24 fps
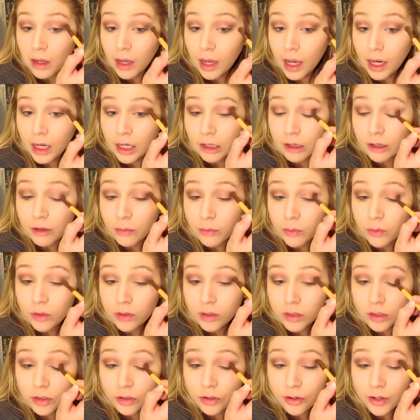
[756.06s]
and it
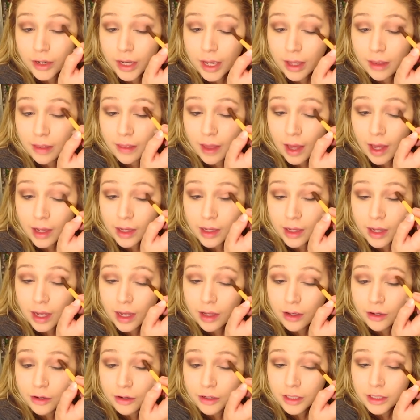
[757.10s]
will create that
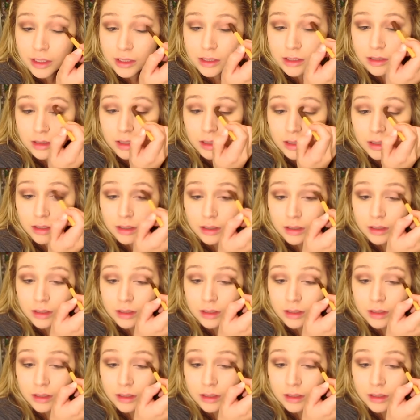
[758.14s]
cut crease look.